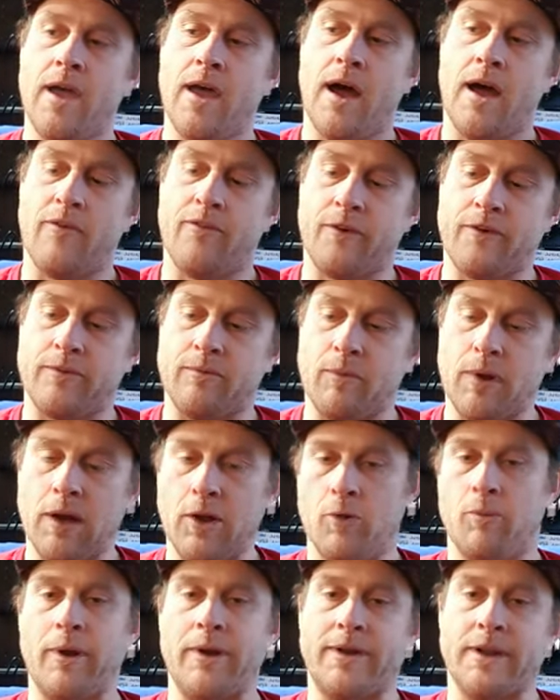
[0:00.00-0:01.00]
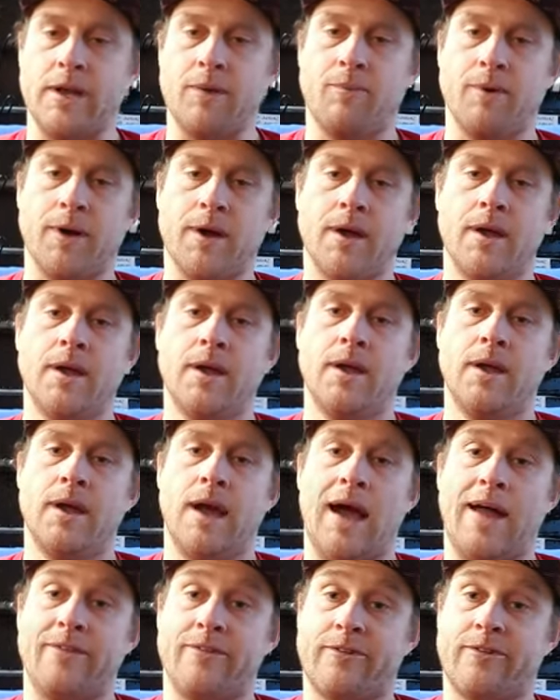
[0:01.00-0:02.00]
I fish them a little bit deeper
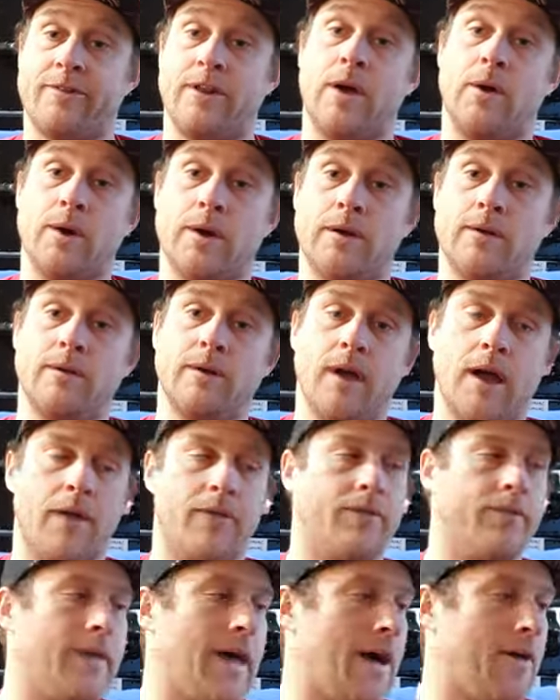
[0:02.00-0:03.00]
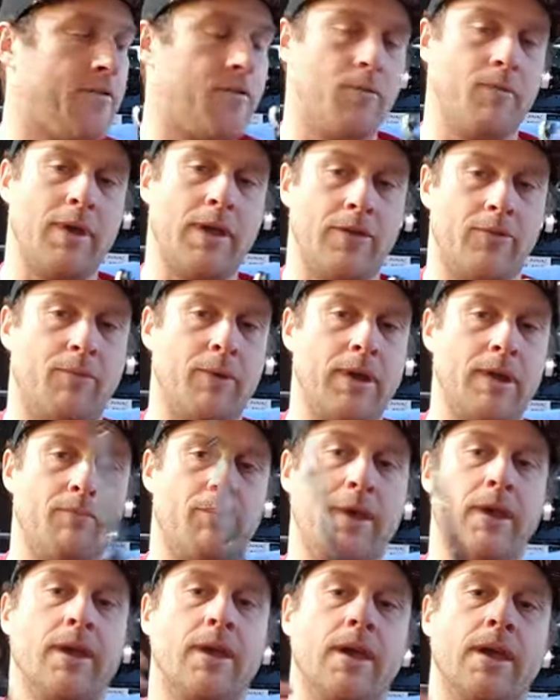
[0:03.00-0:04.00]
and slower, and that for me has been a
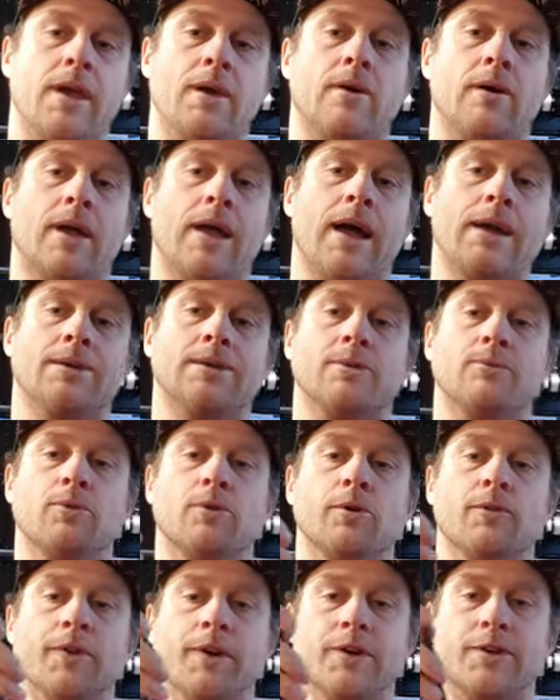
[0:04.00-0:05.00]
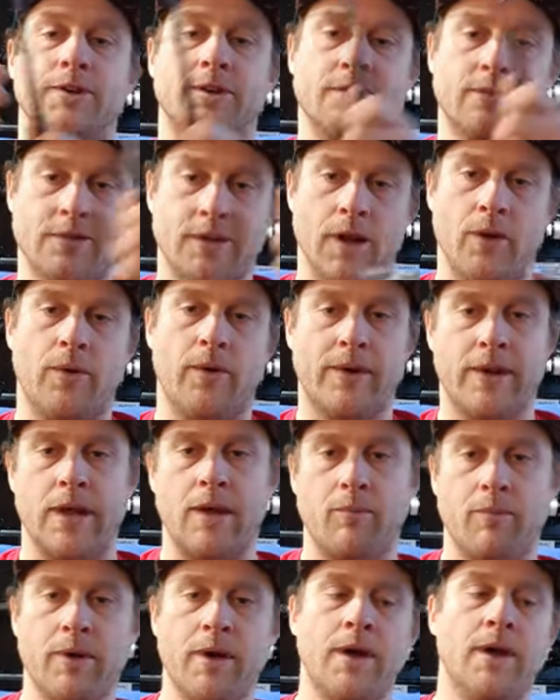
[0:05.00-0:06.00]
big key on catching more fish, is slow and
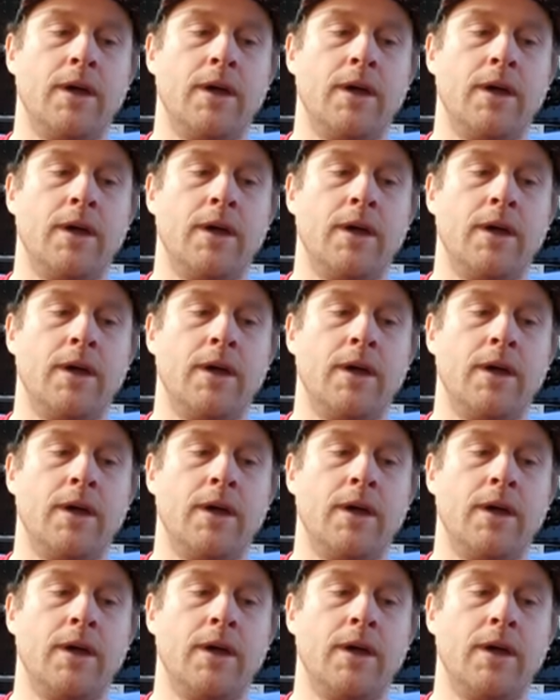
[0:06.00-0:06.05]
deep,